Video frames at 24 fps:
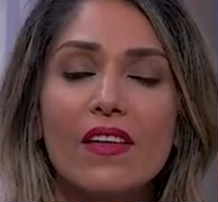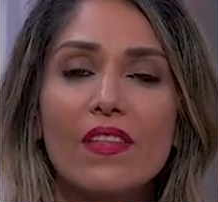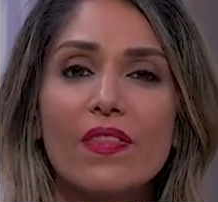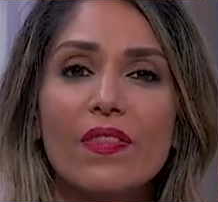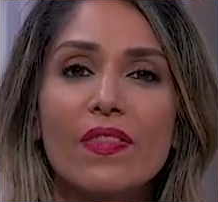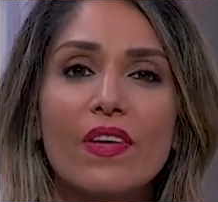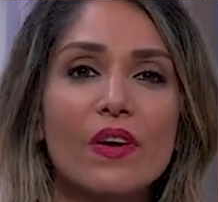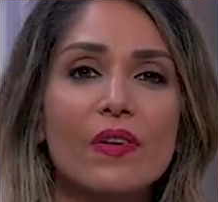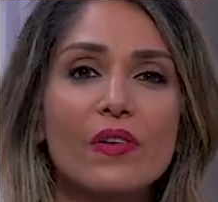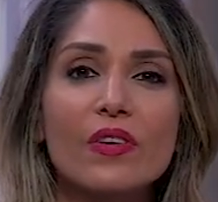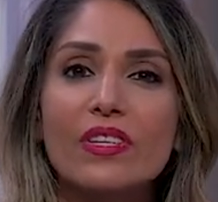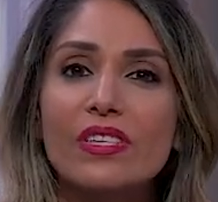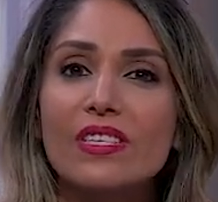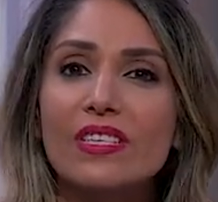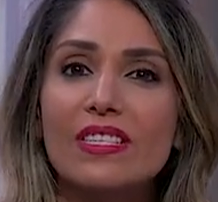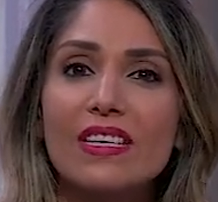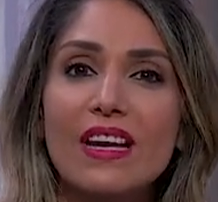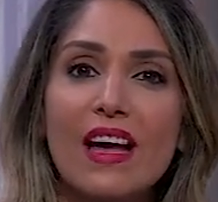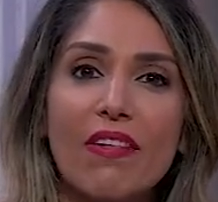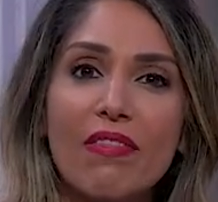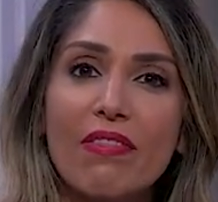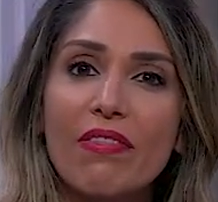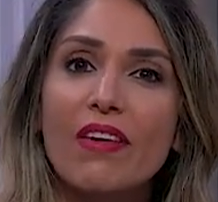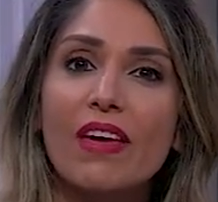there is
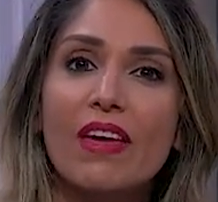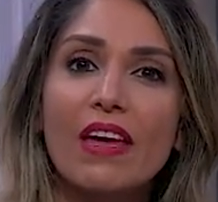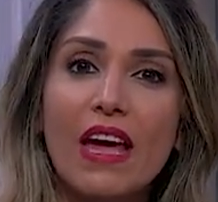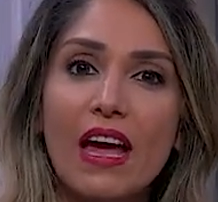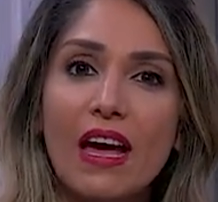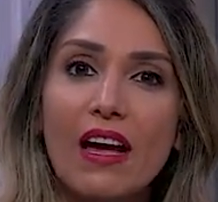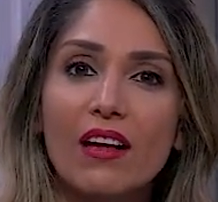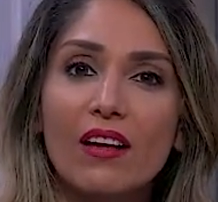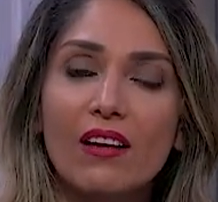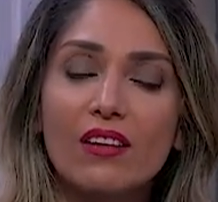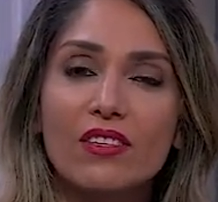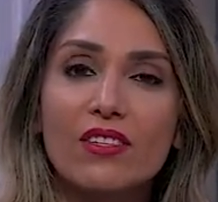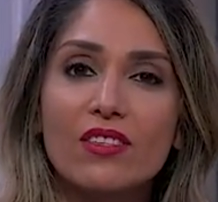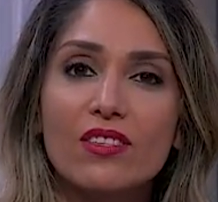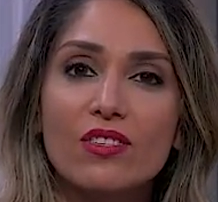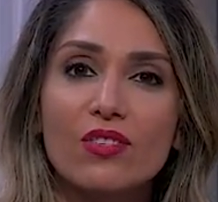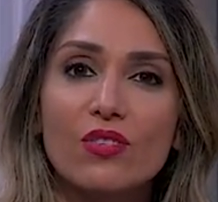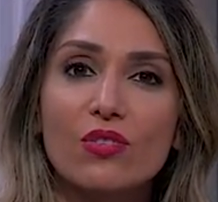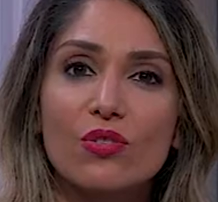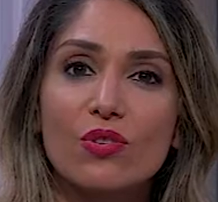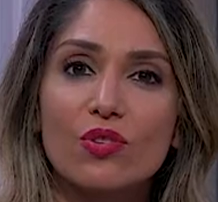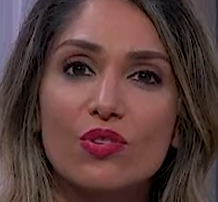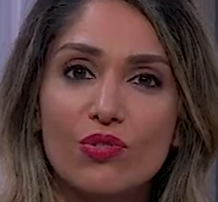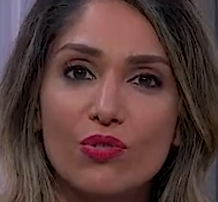nothing else
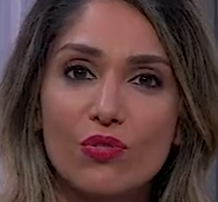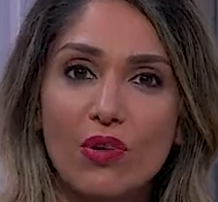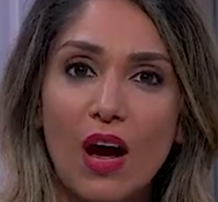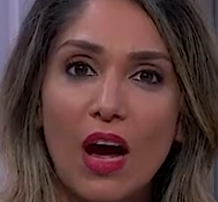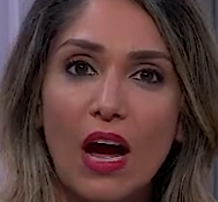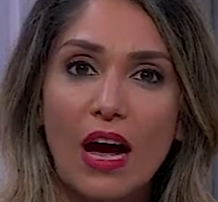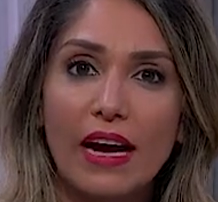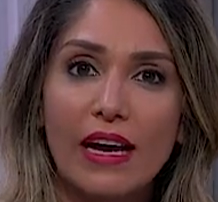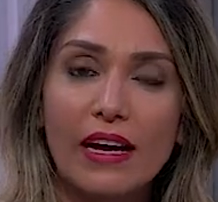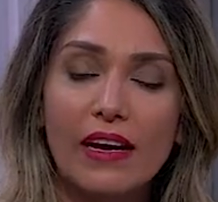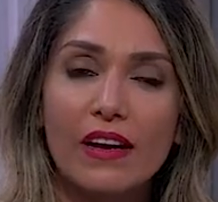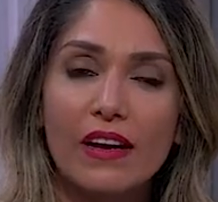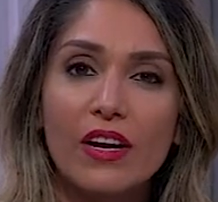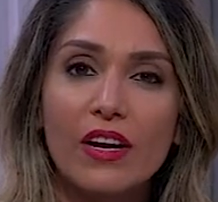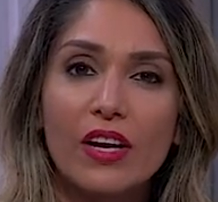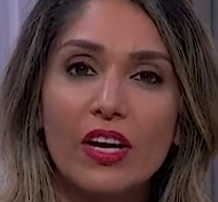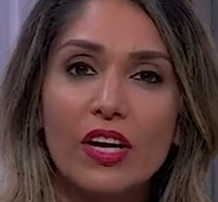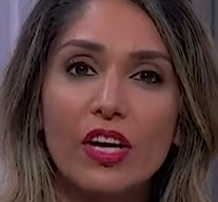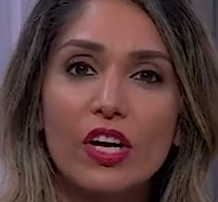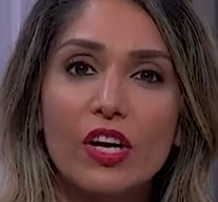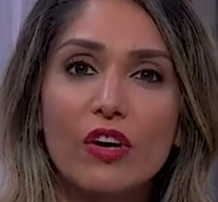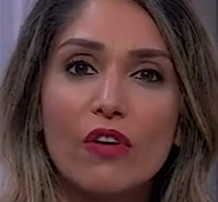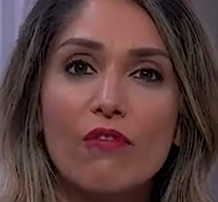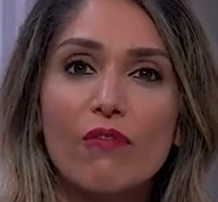to try
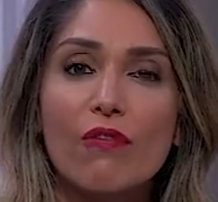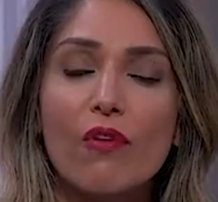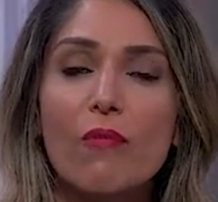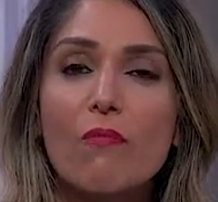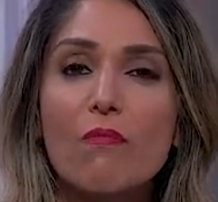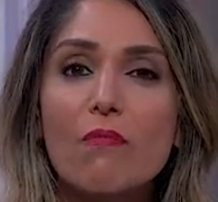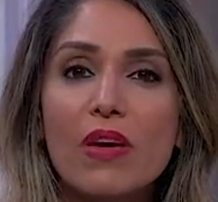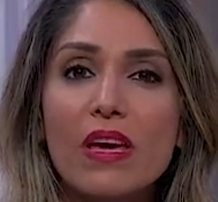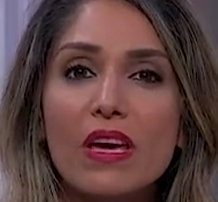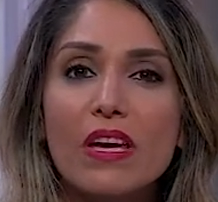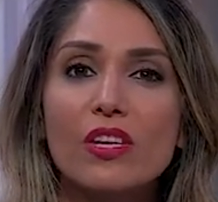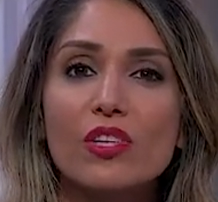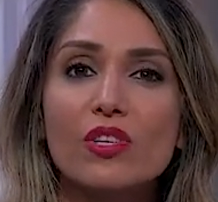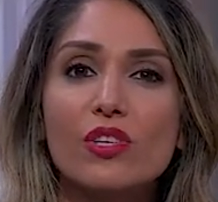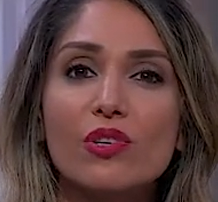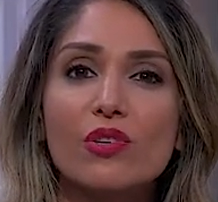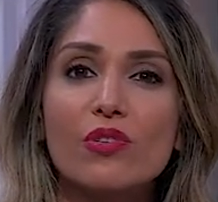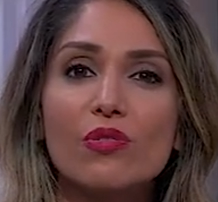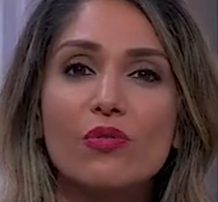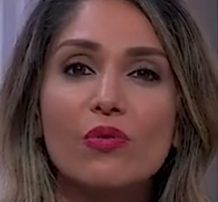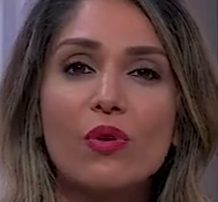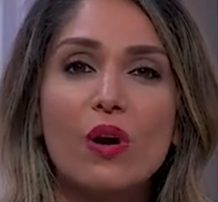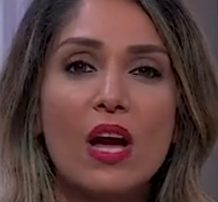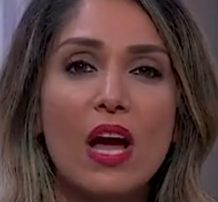for me
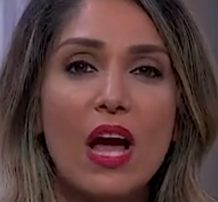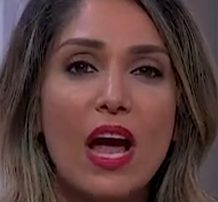to